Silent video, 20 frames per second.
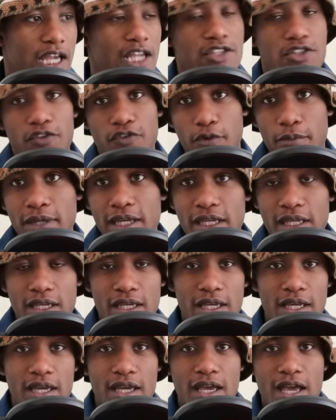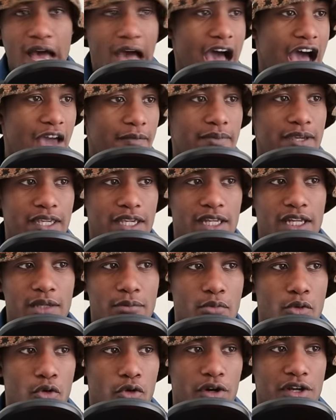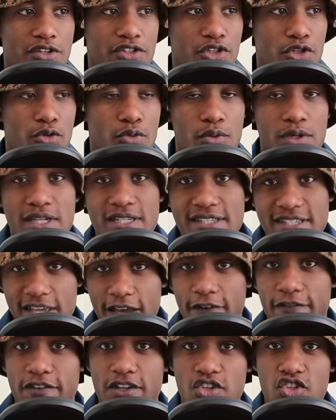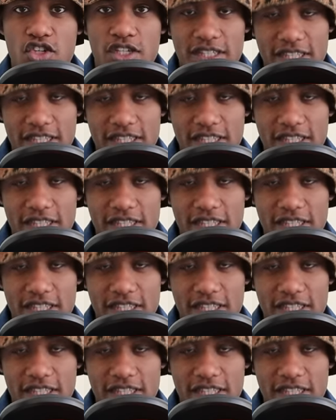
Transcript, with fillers: And so for me, I've been getting more into selvage